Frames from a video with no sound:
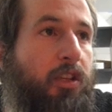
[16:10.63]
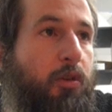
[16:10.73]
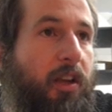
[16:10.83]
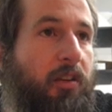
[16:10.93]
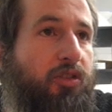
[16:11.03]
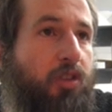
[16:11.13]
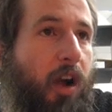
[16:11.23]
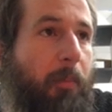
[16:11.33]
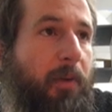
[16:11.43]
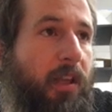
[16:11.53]
you get a
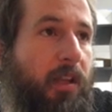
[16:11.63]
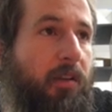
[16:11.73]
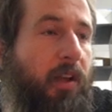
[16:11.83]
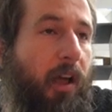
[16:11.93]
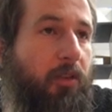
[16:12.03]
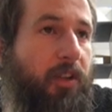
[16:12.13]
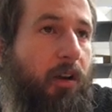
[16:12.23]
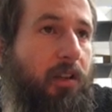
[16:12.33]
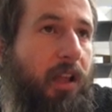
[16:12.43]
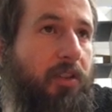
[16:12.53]
drop in
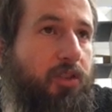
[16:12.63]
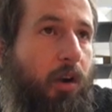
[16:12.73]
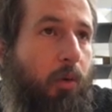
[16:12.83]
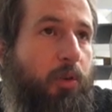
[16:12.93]
LDL cholesterol.